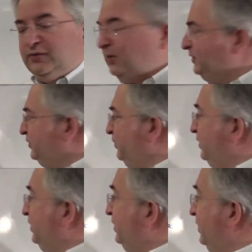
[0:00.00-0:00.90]
We're
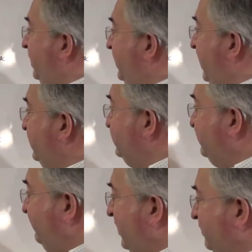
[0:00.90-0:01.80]
doing analysis
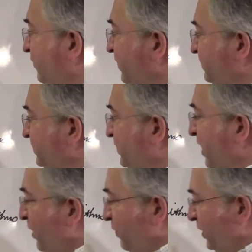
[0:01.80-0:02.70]
of algorithms.
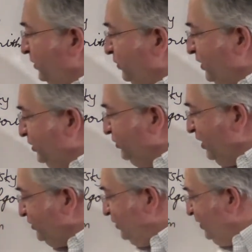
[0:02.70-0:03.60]
We're going to do the
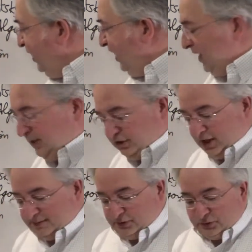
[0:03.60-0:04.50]
introduction and
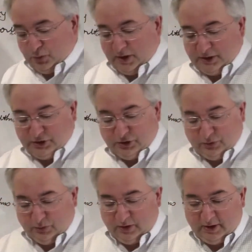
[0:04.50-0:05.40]
chapters 1 and
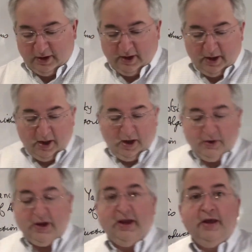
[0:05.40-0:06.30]
2.
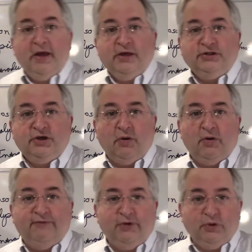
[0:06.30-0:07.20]
Okay, so a
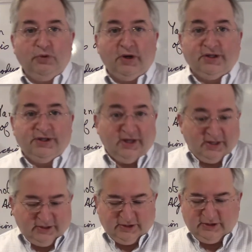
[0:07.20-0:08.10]
few quick
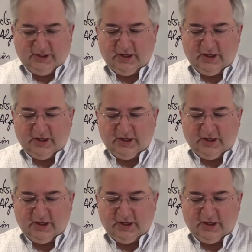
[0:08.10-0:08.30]
things.